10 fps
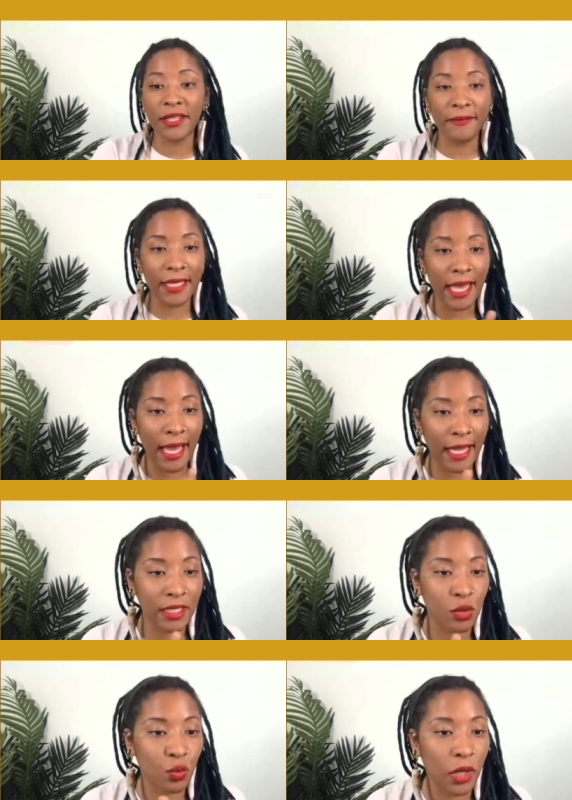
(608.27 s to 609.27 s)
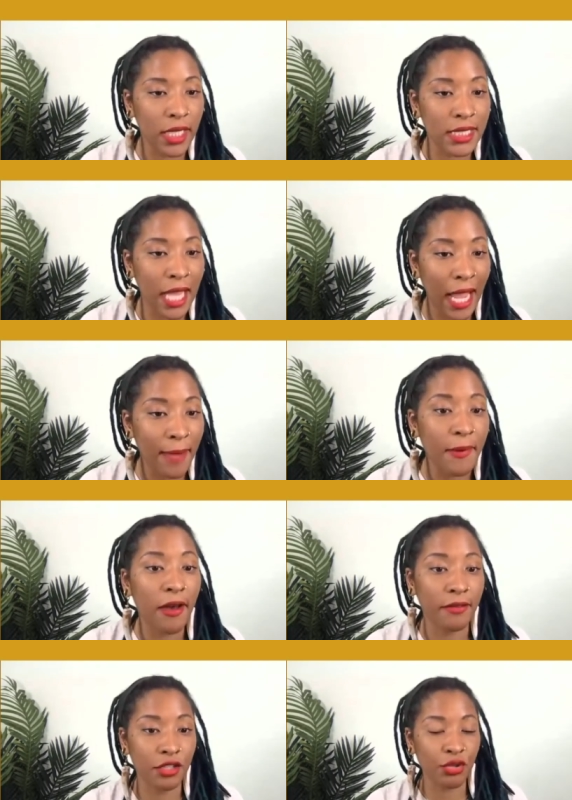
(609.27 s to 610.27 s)
Tiffany asks, what type
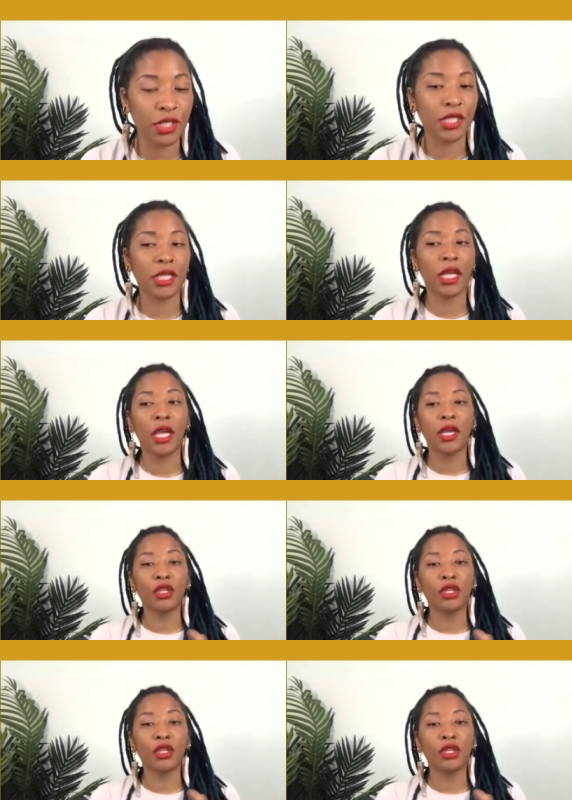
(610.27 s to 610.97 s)
of astringent?